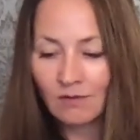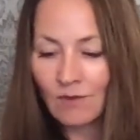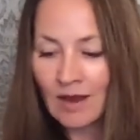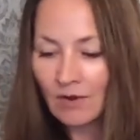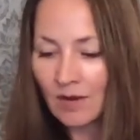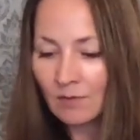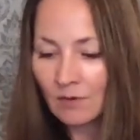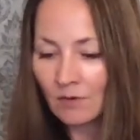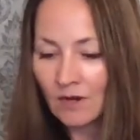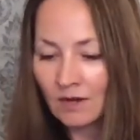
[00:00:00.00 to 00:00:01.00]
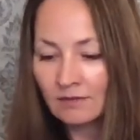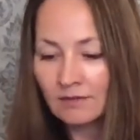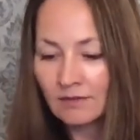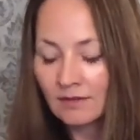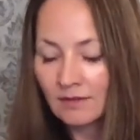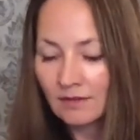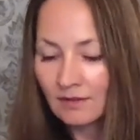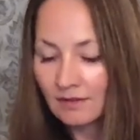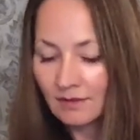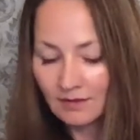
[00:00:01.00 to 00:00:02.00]
Wow, Capricorn.
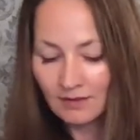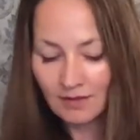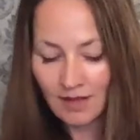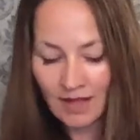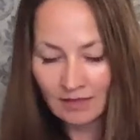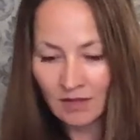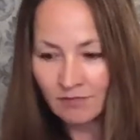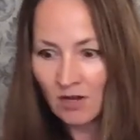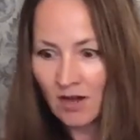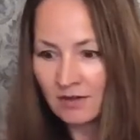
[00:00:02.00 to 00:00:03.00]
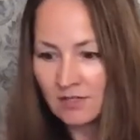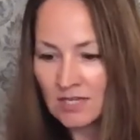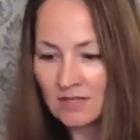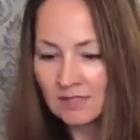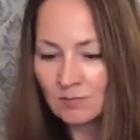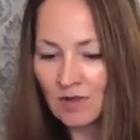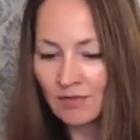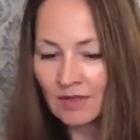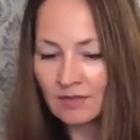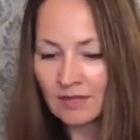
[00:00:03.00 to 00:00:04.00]
I love your energy this month.
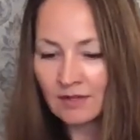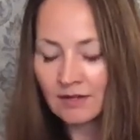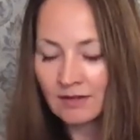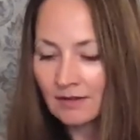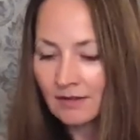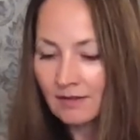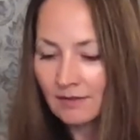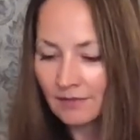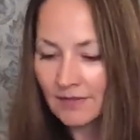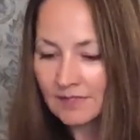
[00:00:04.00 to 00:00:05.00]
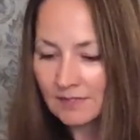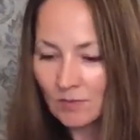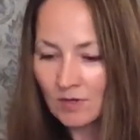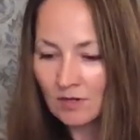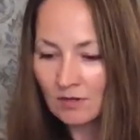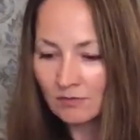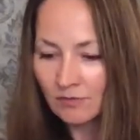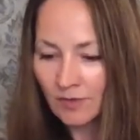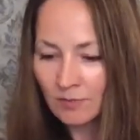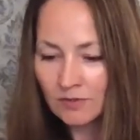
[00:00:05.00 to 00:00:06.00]
I think this is one of
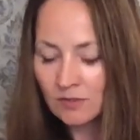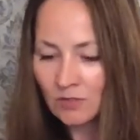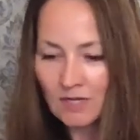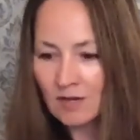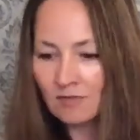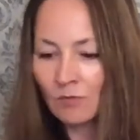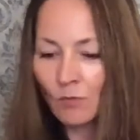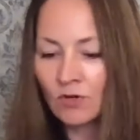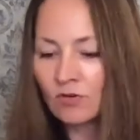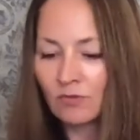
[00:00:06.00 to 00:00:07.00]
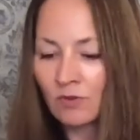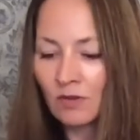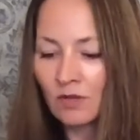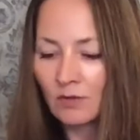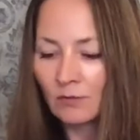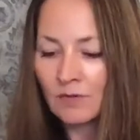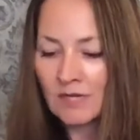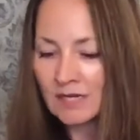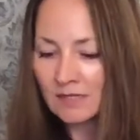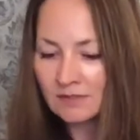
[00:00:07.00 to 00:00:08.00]
the most creative and wonderful
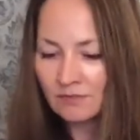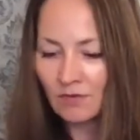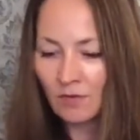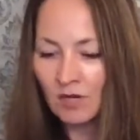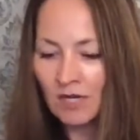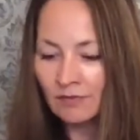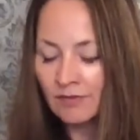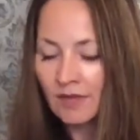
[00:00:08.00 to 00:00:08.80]
readings for the month.